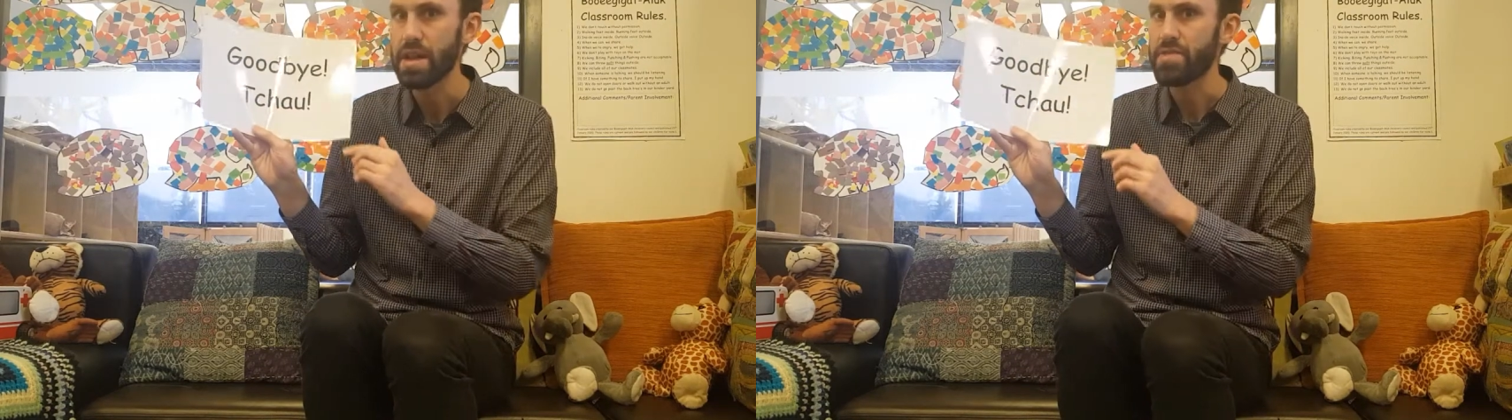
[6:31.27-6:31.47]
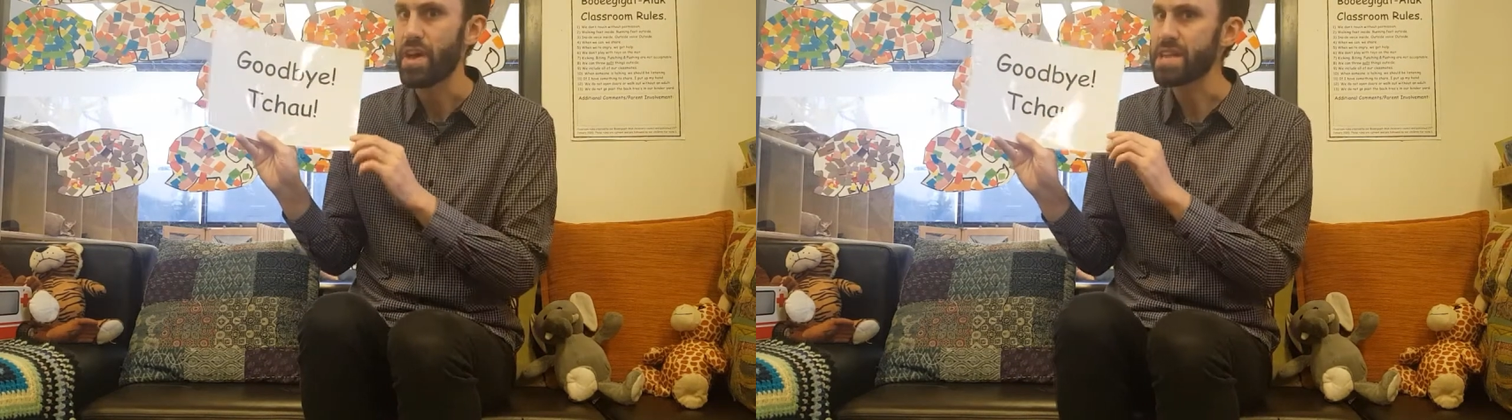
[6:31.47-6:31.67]

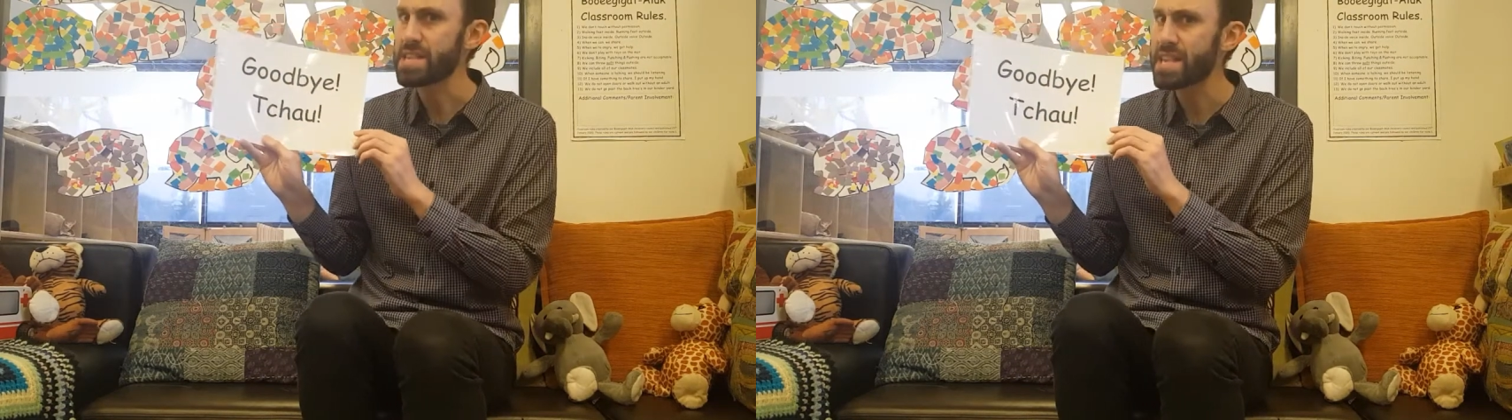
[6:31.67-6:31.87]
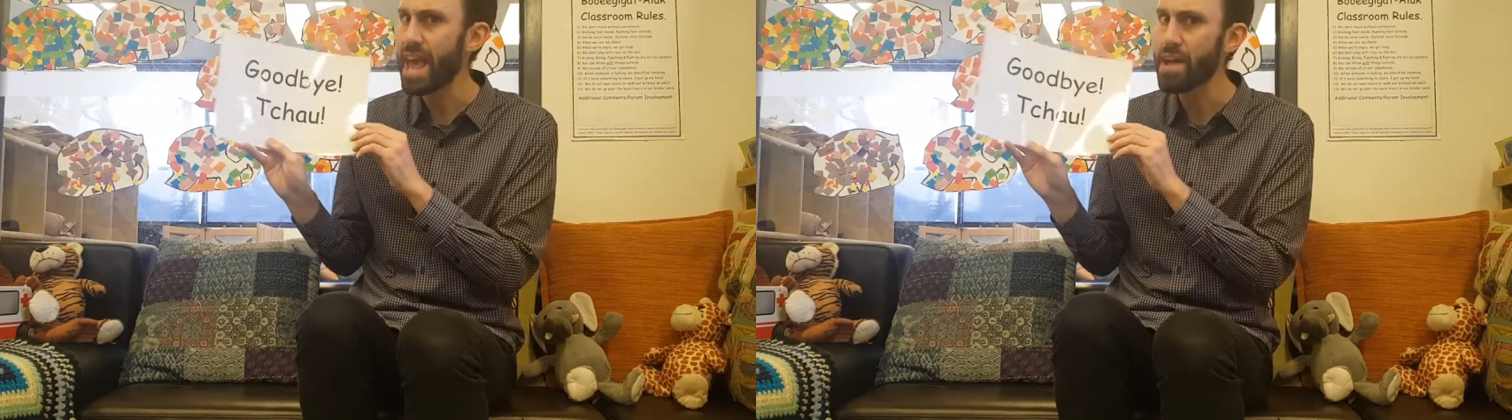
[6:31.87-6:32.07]
They
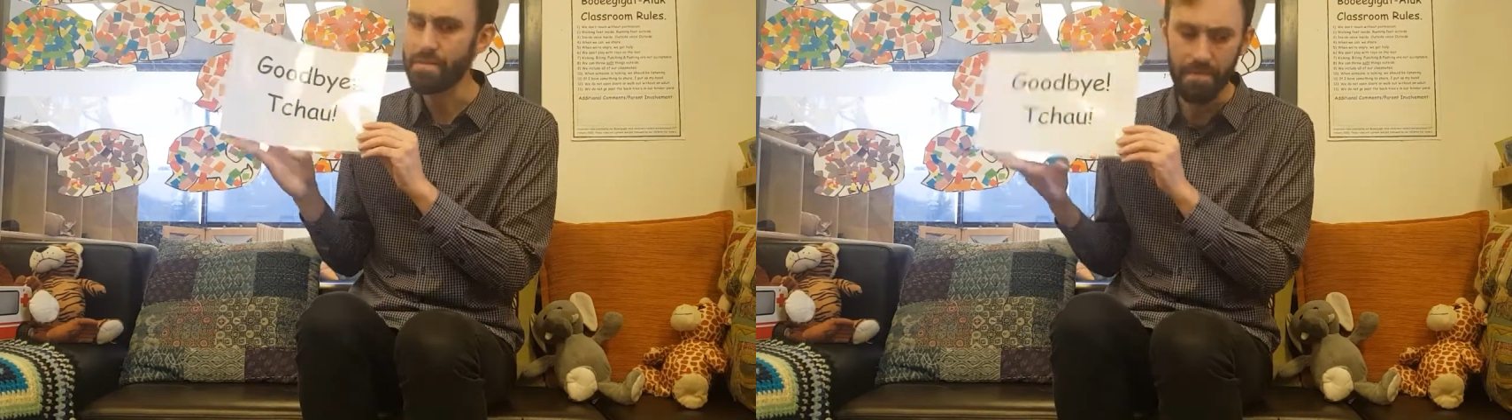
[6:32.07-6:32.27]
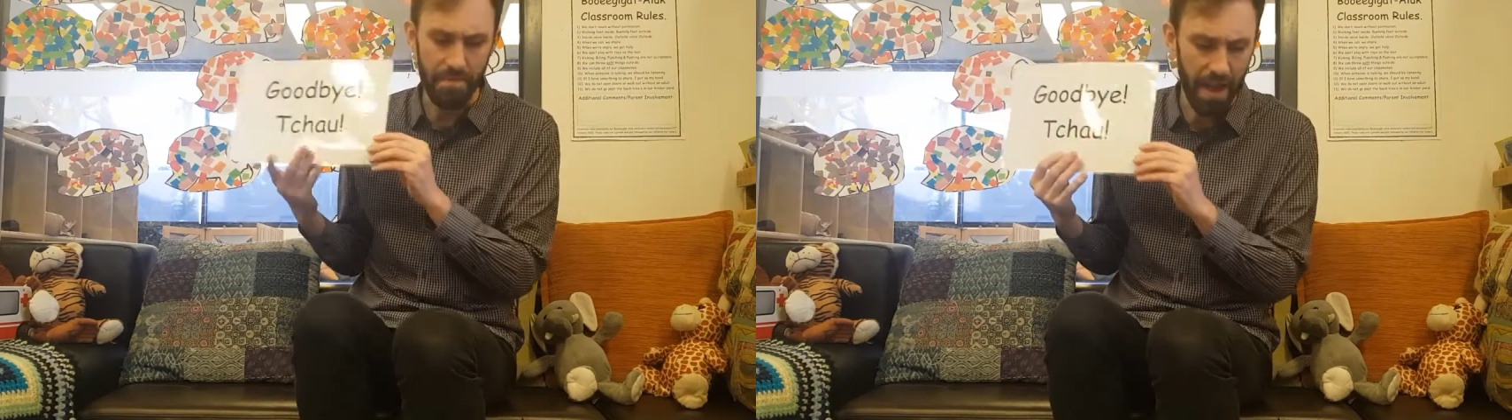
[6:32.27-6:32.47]
sound
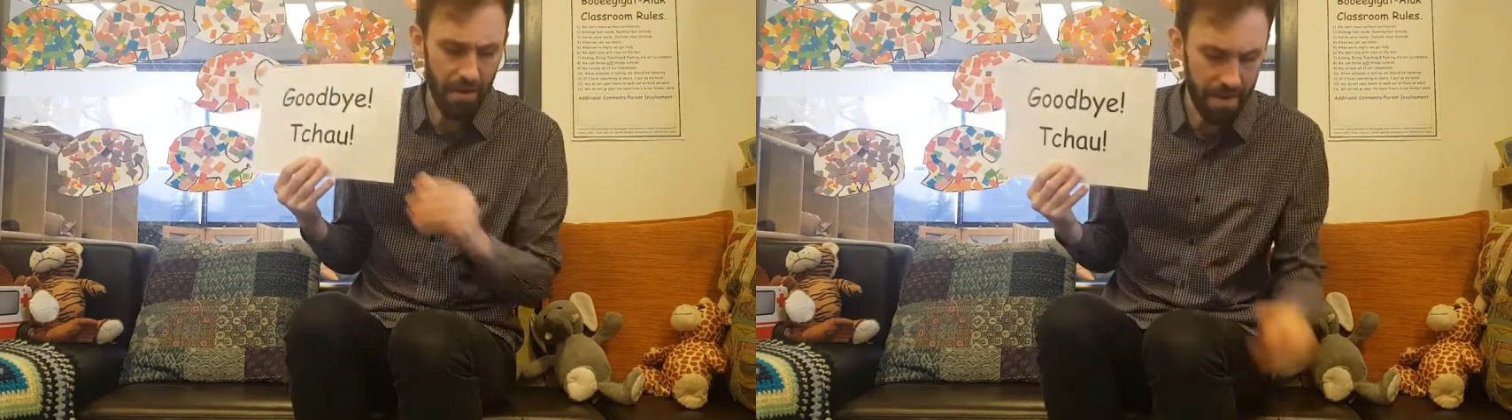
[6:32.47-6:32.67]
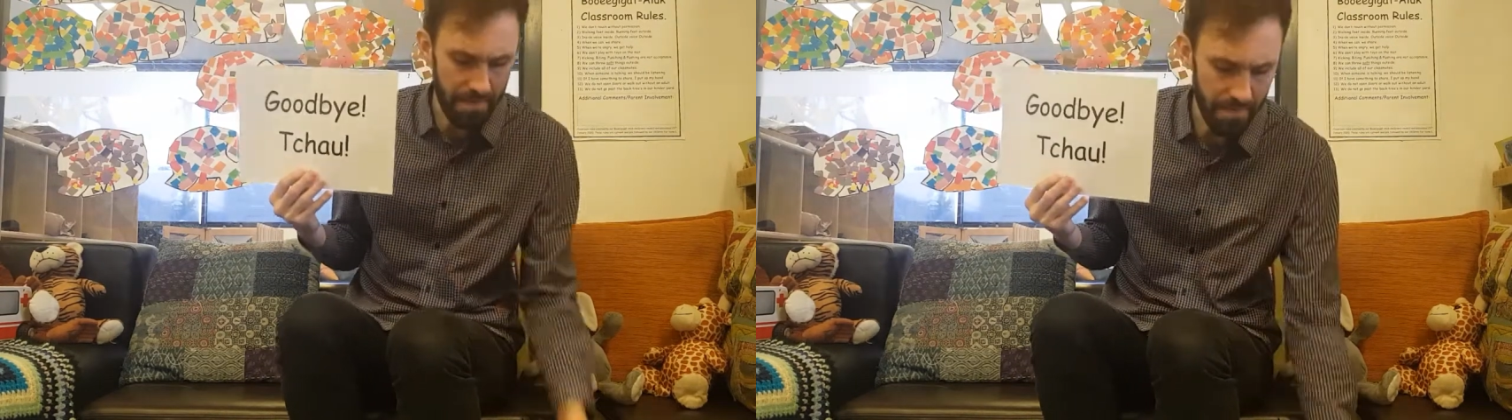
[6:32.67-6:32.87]

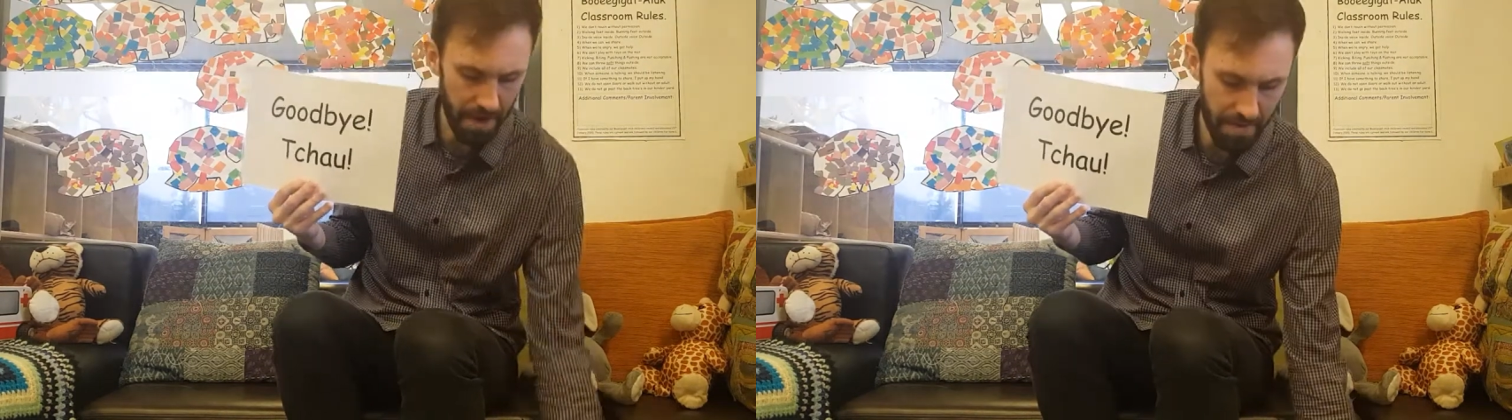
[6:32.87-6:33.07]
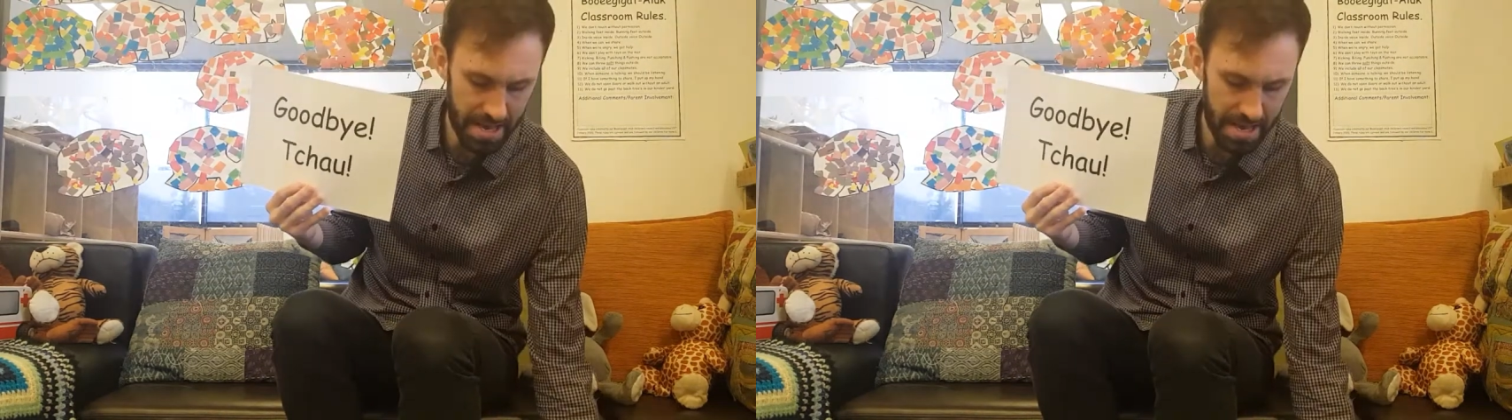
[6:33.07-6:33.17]
very, very